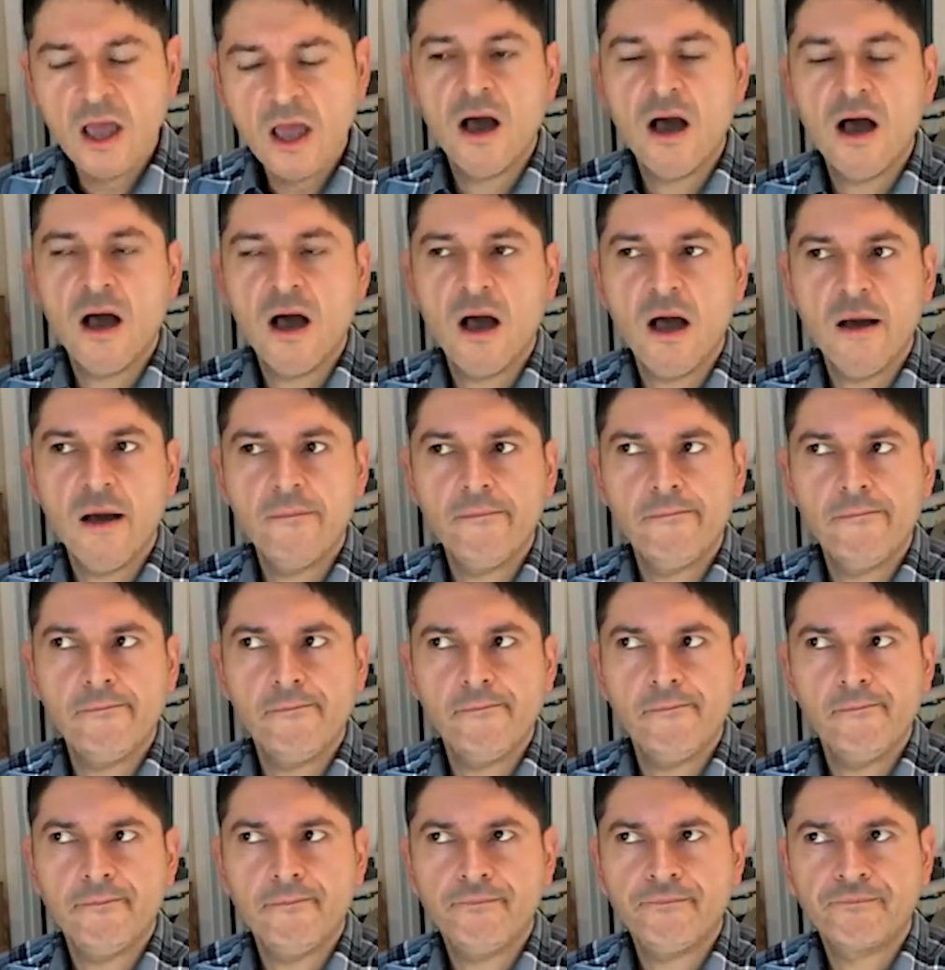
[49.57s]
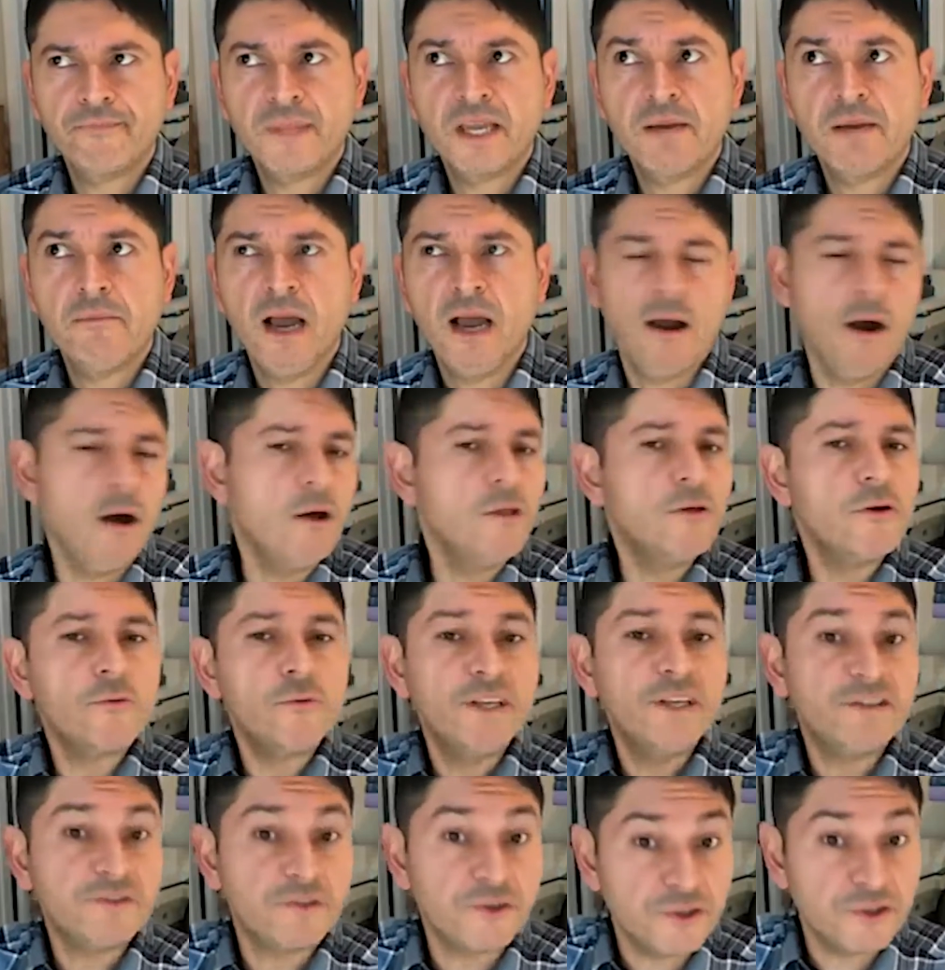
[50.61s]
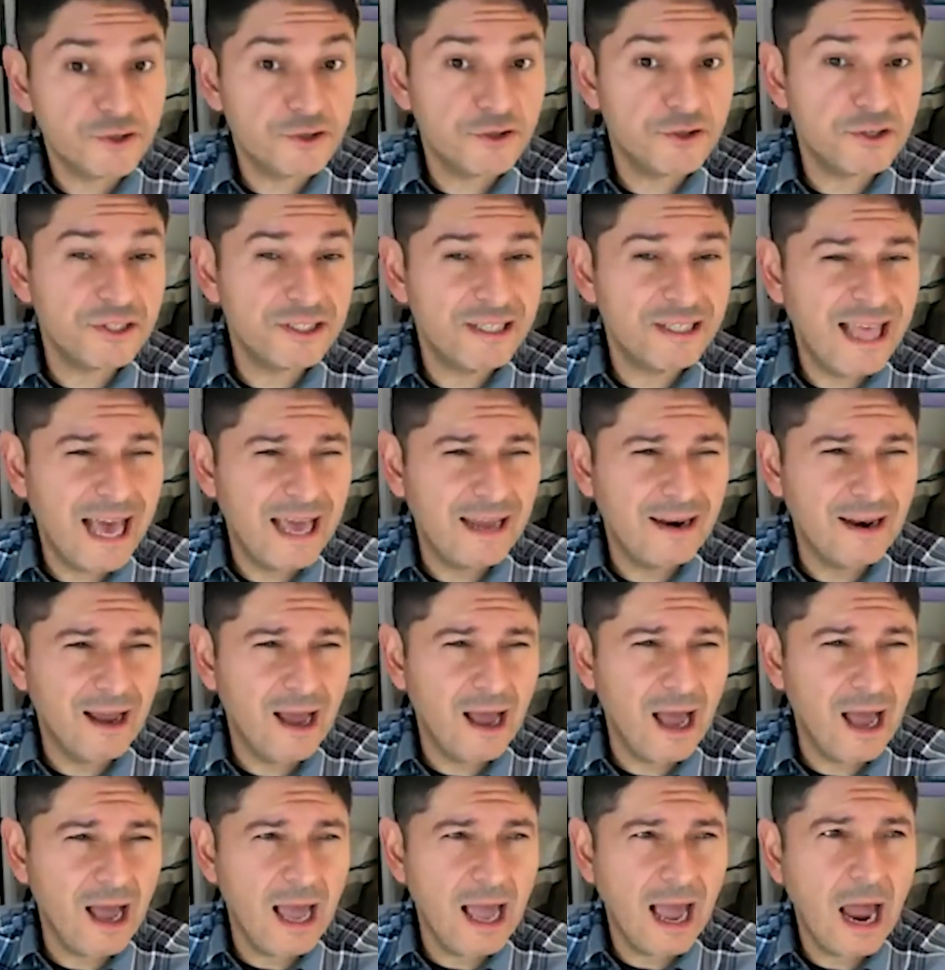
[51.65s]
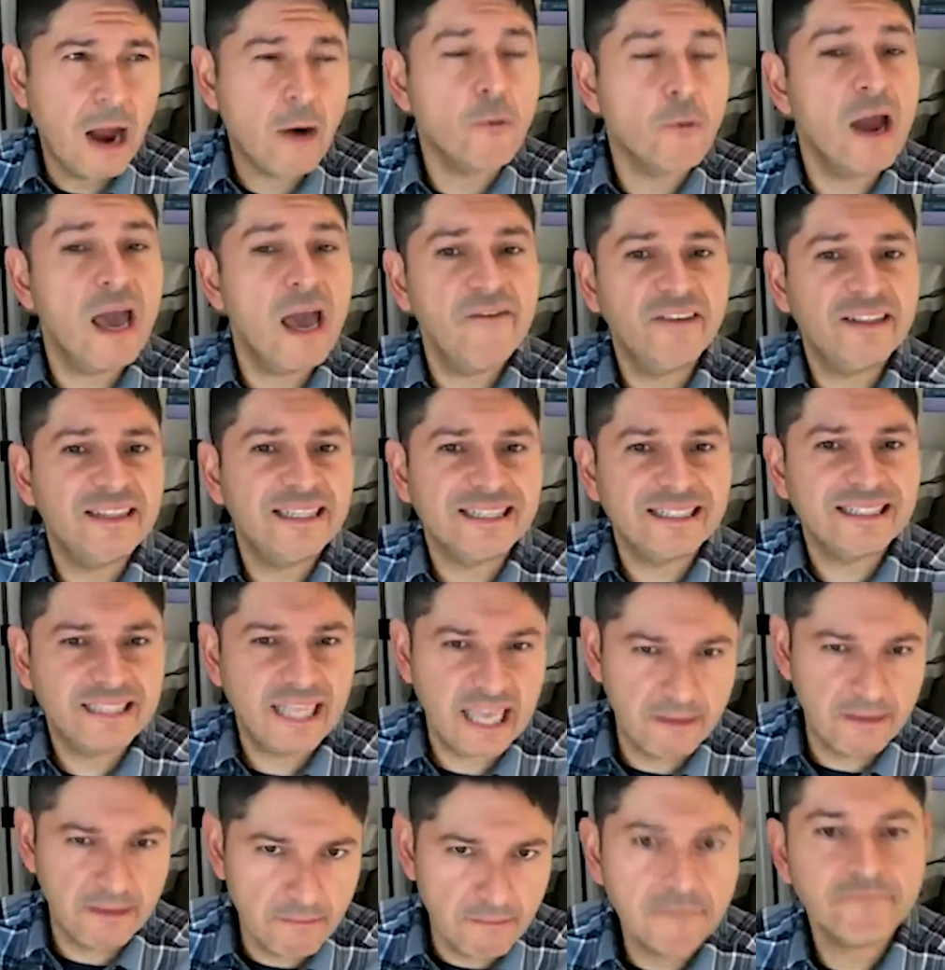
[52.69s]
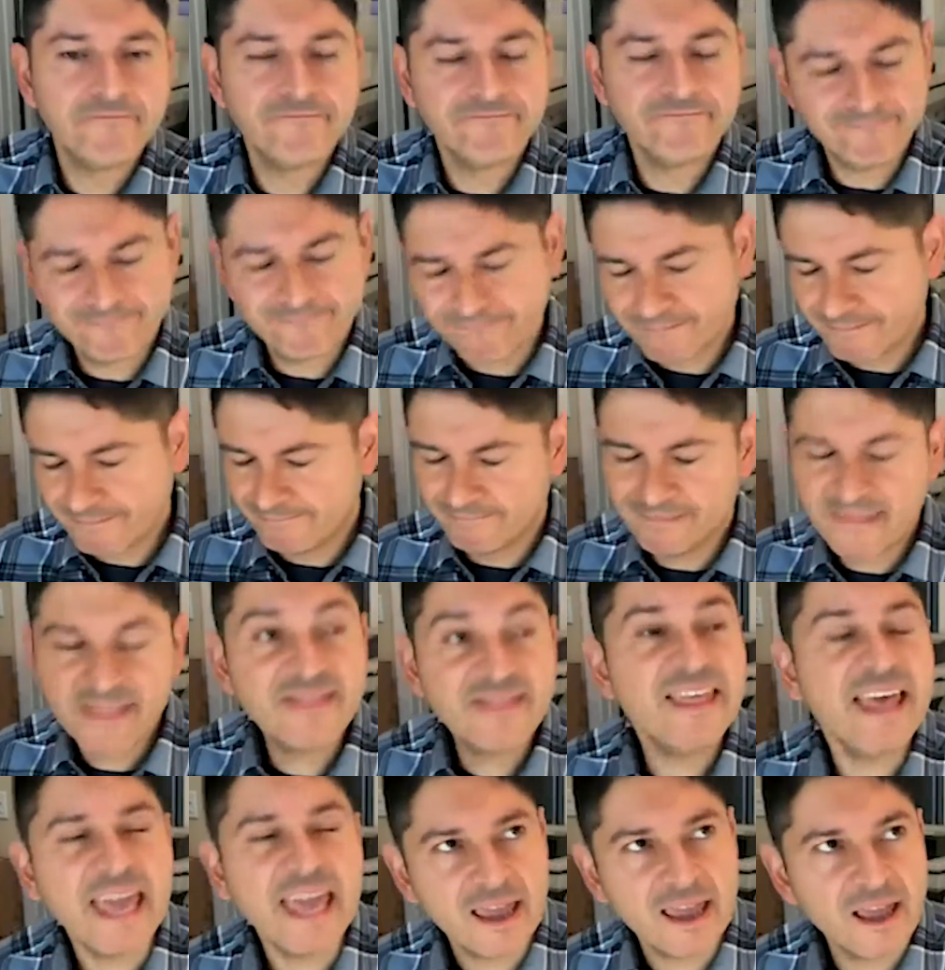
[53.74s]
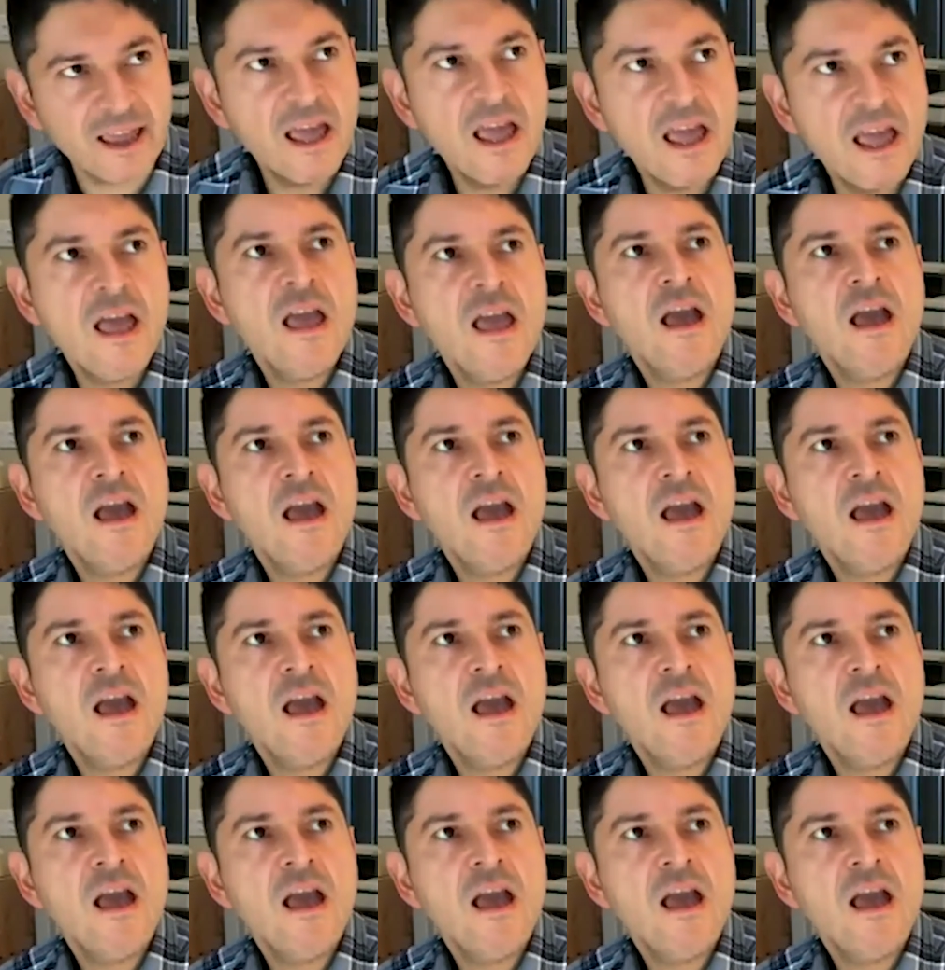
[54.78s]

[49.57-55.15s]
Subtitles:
by other researchers that arrive at the same thing.